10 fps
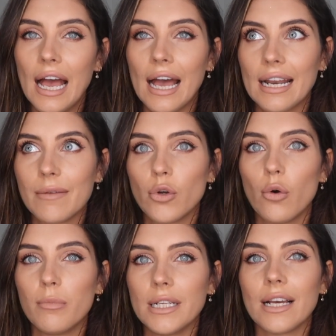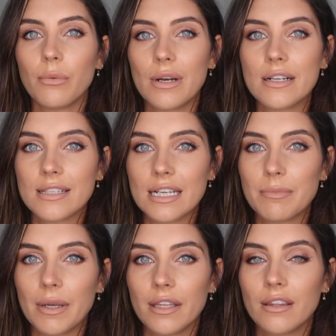and I'm normally like one size
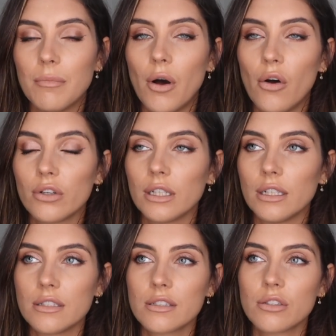bigger models.